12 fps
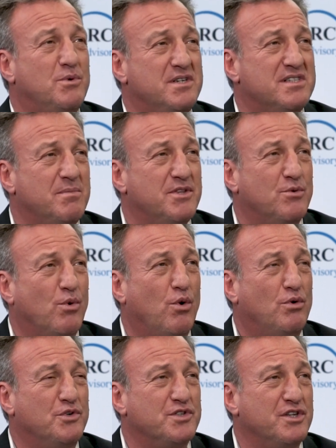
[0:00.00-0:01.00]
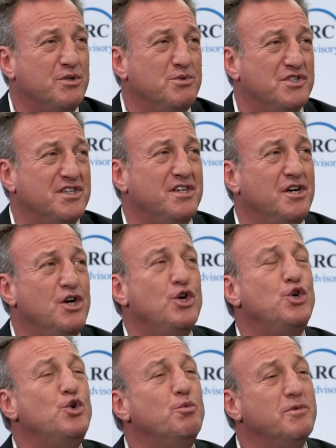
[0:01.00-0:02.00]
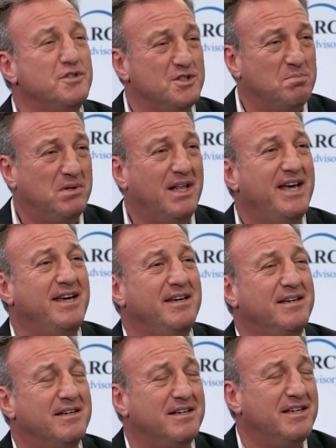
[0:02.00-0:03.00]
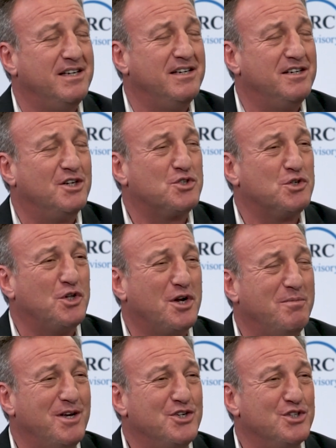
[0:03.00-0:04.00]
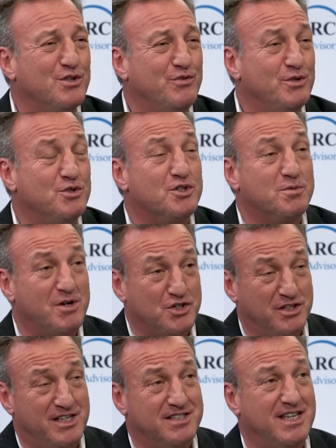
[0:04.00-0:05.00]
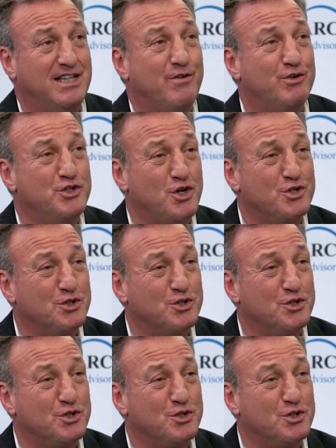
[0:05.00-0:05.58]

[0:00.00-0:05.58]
what are some of the roles that you see humans playing in industrial automation in the future, especially as they leverage your